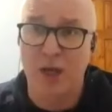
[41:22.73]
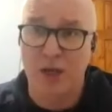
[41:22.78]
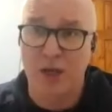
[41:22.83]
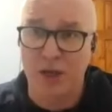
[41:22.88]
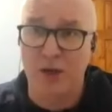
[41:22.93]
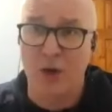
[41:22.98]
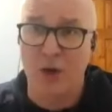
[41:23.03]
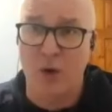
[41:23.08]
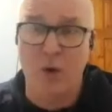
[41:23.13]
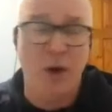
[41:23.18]

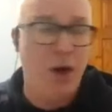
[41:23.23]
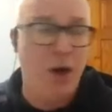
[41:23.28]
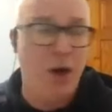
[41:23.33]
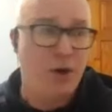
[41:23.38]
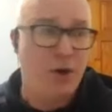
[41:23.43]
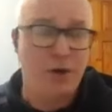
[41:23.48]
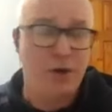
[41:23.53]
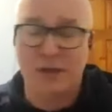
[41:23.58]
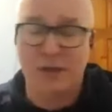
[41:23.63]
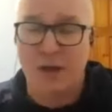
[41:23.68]
You know,
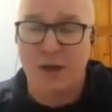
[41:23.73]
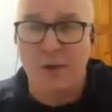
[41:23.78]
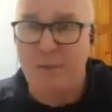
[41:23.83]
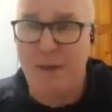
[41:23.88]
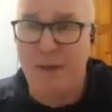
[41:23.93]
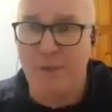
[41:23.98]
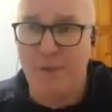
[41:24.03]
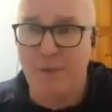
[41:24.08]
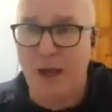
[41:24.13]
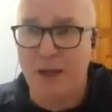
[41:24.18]
because
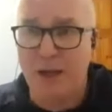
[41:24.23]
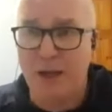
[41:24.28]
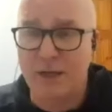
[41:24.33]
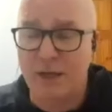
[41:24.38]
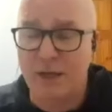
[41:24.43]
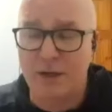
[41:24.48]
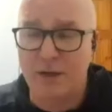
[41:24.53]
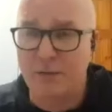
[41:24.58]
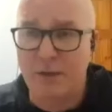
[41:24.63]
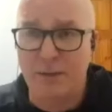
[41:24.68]
people and
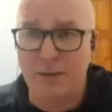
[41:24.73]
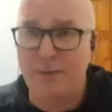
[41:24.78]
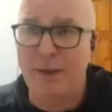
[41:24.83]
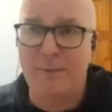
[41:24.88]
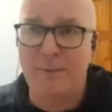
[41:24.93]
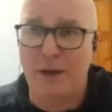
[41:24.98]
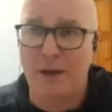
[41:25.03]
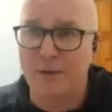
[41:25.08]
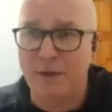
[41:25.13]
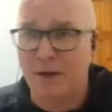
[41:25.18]
there'll be
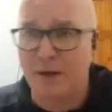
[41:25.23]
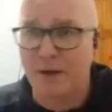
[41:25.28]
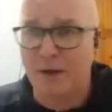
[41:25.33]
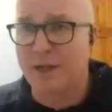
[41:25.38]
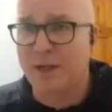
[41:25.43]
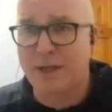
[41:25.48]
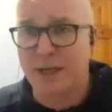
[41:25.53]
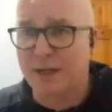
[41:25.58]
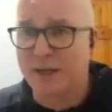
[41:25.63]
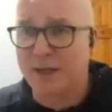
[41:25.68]
people out there you'll
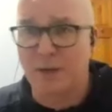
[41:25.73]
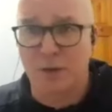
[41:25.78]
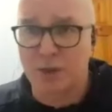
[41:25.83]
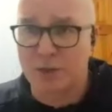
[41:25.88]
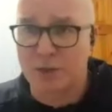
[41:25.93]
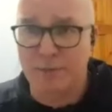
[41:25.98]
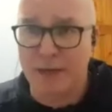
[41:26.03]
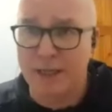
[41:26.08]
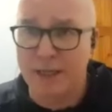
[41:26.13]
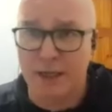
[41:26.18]
see in
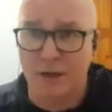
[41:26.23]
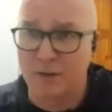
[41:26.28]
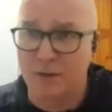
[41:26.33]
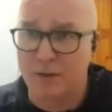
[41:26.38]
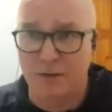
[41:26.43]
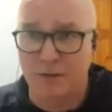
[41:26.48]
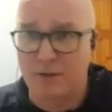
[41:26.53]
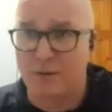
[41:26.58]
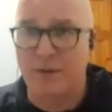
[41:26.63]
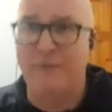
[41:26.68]
social media
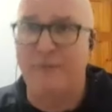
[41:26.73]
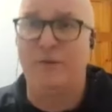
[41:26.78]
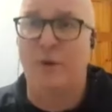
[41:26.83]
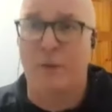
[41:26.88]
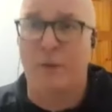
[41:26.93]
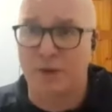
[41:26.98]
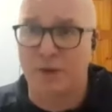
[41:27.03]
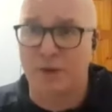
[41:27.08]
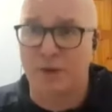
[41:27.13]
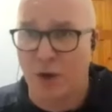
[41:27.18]
who don't even know
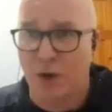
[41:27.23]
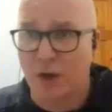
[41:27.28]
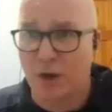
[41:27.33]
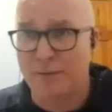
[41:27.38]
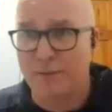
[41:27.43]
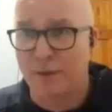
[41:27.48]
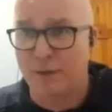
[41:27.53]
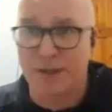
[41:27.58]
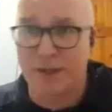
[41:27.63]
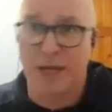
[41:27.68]
what they're
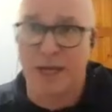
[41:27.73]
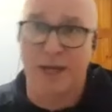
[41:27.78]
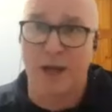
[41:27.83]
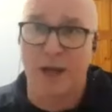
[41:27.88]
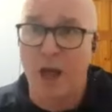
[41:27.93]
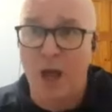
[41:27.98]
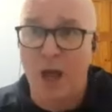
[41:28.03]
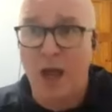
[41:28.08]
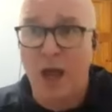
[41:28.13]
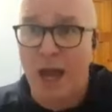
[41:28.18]
talking about, saying
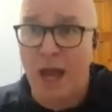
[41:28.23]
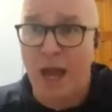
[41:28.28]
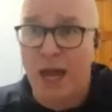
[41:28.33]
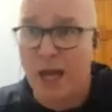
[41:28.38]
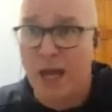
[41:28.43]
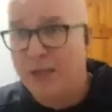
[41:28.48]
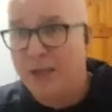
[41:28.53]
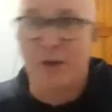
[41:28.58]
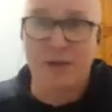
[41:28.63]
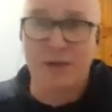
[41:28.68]
uh,
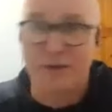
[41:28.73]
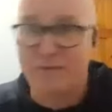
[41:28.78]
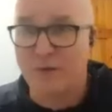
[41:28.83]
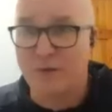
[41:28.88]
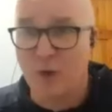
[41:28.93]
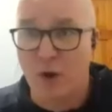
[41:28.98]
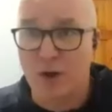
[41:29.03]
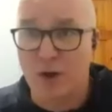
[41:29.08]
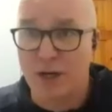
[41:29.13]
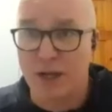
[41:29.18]
there are different
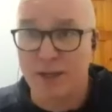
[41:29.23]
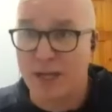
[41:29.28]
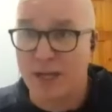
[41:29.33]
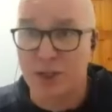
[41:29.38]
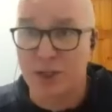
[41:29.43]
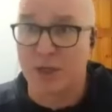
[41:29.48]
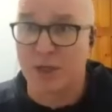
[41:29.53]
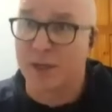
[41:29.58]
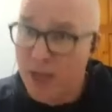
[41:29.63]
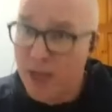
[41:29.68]

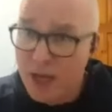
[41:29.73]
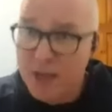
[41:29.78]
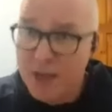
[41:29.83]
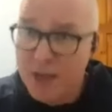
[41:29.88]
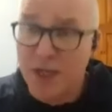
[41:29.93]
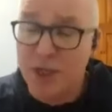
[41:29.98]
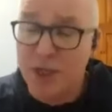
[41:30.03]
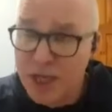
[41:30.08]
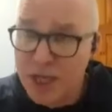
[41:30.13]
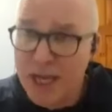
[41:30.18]
organisations.
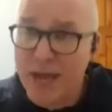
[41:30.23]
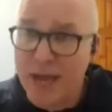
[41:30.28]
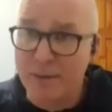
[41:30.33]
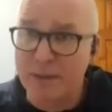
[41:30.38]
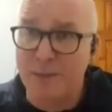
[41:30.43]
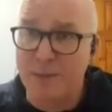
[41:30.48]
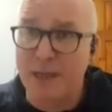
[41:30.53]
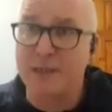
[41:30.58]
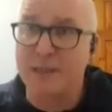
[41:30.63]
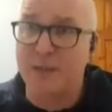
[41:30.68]
The GAA was
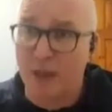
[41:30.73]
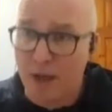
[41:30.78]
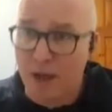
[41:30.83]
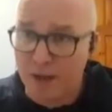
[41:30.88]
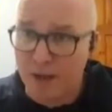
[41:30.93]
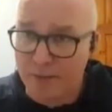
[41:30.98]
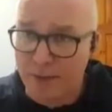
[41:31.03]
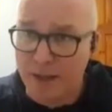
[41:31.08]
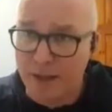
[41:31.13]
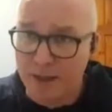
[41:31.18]
built
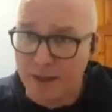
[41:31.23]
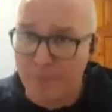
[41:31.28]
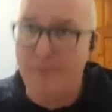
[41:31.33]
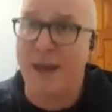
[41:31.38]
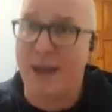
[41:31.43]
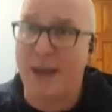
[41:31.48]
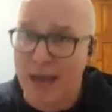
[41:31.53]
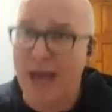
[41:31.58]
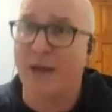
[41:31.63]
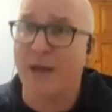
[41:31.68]
all by the
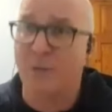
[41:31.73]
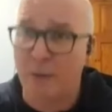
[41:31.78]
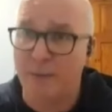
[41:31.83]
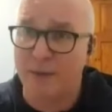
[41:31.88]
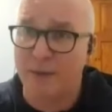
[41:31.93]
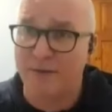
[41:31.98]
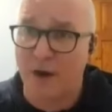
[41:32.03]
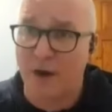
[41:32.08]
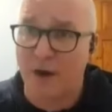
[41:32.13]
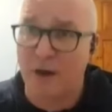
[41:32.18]
men and
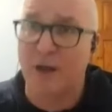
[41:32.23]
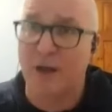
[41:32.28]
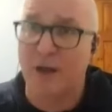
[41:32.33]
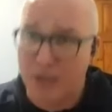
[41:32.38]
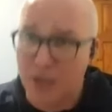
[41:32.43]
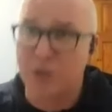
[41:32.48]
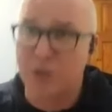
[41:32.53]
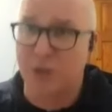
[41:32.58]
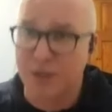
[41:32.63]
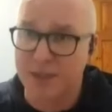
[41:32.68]
women of Ireland,
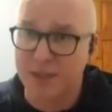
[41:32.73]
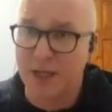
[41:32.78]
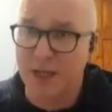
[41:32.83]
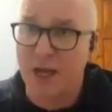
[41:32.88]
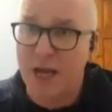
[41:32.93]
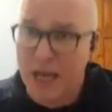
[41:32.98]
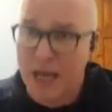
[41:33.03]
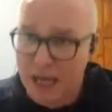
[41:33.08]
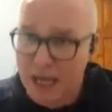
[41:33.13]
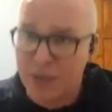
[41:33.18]
not just
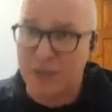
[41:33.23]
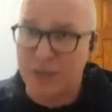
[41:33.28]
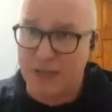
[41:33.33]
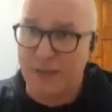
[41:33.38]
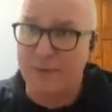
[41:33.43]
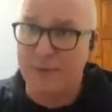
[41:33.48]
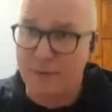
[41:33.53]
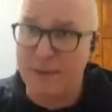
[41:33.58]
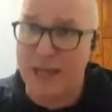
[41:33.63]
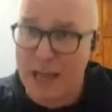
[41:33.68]
it just
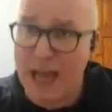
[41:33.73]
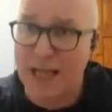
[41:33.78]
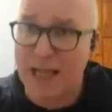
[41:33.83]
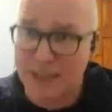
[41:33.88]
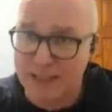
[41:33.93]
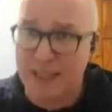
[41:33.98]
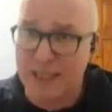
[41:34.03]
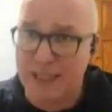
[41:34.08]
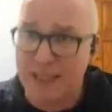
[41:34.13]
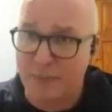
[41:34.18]
happened yeah. to be the
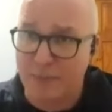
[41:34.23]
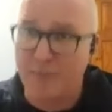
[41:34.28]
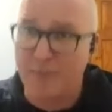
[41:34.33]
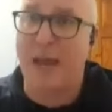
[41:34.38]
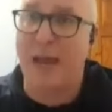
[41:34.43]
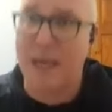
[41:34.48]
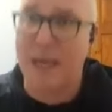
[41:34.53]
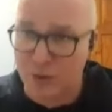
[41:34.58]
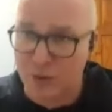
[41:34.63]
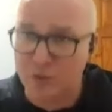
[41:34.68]
lads that end up
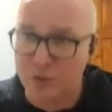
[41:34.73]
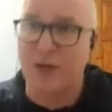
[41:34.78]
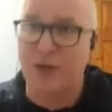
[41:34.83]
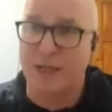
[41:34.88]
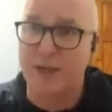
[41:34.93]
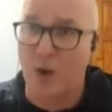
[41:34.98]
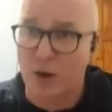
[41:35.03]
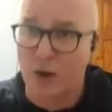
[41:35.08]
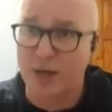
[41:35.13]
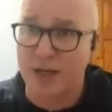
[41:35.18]
playing under
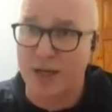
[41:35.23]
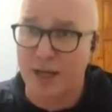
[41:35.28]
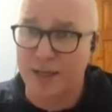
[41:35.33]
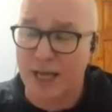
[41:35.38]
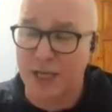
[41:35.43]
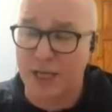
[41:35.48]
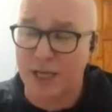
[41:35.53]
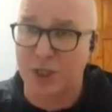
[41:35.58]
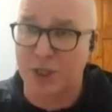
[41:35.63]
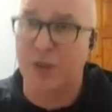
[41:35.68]
this
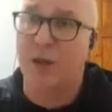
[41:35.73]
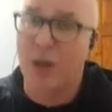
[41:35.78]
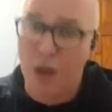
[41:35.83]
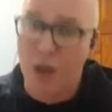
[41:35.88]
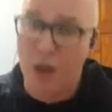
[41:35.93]
organisation.